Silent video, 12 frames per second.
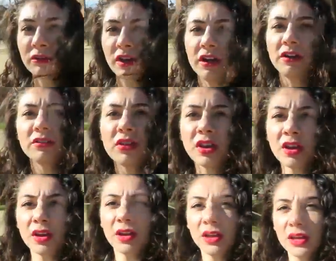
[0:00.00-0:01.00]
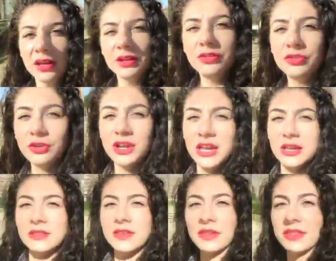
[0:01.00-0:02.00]
around,
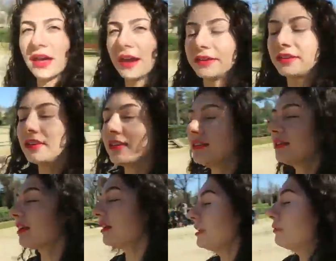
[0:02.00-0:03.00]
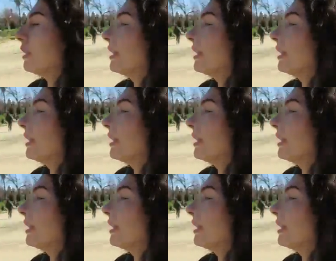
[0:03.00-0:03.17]
enjoying the nice and sunny